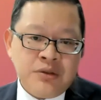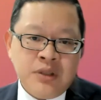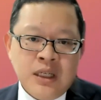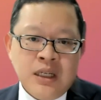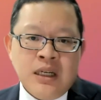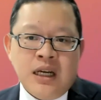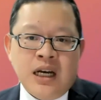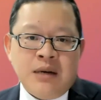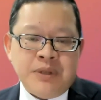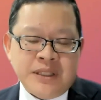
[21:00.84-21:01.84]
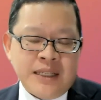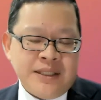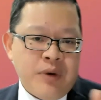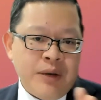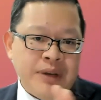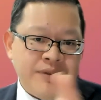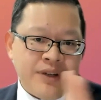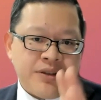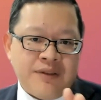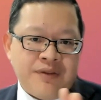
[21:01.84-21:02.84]
2, precisely why we have
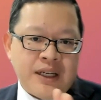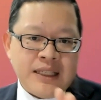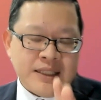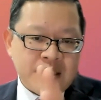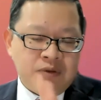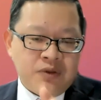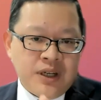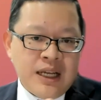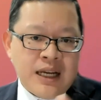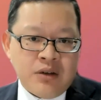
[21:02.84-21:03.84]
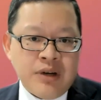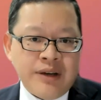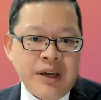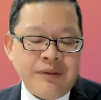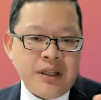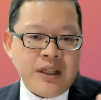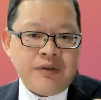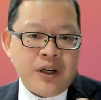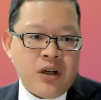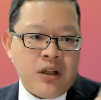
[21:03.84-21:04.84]
the traffic light system for that, and why we have the
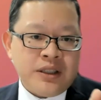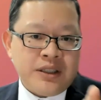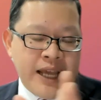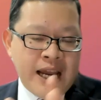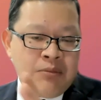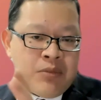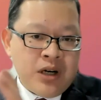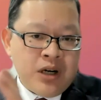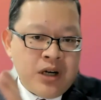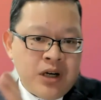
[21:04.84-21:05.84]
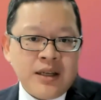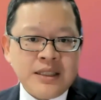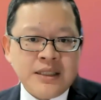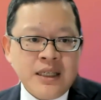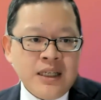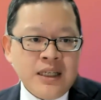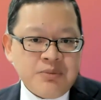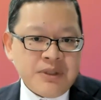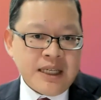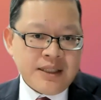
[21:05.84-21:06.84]
different colors, the amber among others,
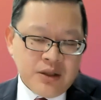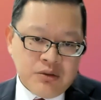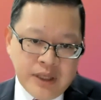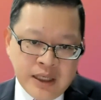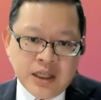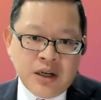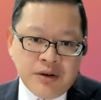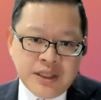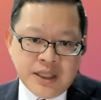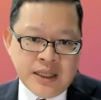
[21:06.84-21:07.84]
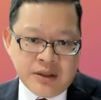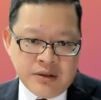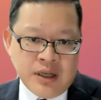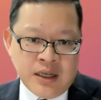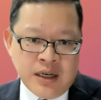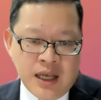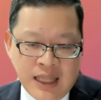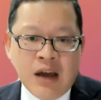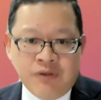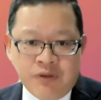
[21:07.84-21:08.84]
is precisely to encourage and
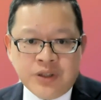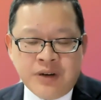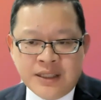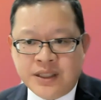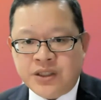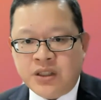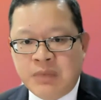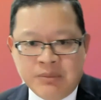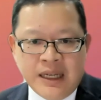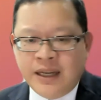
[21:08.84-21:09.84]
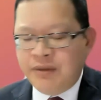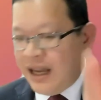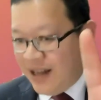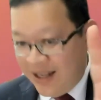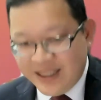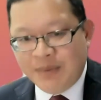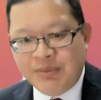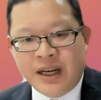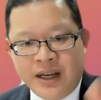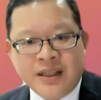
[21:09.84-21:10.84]
allow for transition. But anyway, I'll
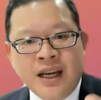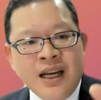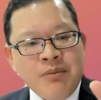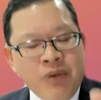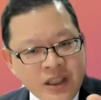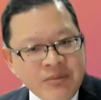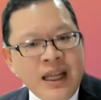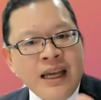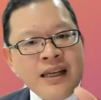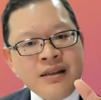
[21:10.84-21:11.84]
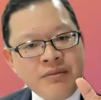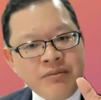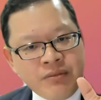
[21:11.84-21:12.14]
stop there. Hey, bottom line,